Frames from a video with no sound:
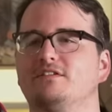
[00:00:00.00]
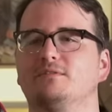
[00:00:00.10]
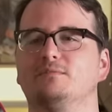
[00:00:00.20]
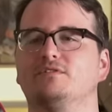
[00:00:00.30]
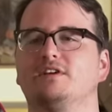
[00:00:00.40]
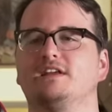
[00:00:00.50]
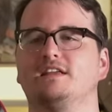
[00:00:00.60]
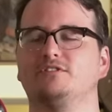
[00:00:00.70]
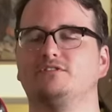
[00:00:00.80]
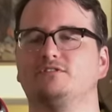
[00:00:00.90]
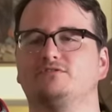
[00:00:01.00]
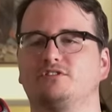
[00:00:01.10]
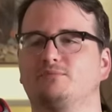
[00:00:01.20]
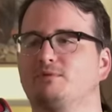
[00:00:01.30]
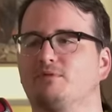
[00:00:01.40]
the movie, he's
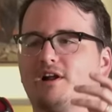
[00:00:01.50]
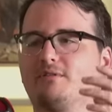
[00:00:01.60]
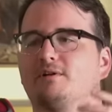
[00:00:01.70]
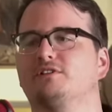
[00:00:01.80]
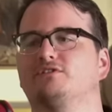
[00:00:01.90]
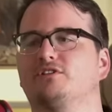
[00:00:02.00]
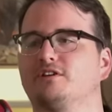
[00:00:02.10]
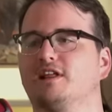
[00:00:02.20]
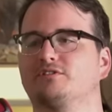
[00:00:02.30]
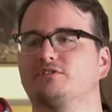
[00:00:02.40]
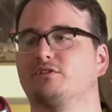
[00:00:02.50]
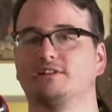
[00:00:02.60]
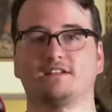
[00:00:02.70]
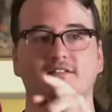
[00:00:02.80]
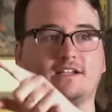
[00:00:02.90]
just been running around with these sunglasses,
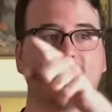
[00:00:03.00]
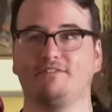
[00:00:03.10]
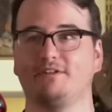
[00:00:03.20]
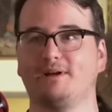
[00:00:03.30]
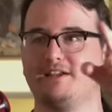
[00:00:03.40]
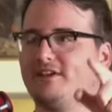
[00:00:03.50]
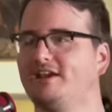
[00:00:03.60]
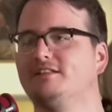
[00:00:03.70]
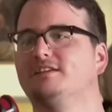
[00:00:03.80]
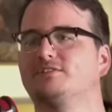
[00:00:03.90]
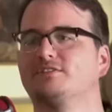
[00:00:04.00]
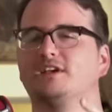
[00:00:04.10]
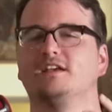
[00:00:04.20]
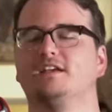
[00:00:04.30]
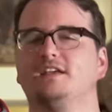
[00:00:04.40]
going like, look at everybody's aliens.
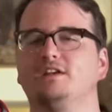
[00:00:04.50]
He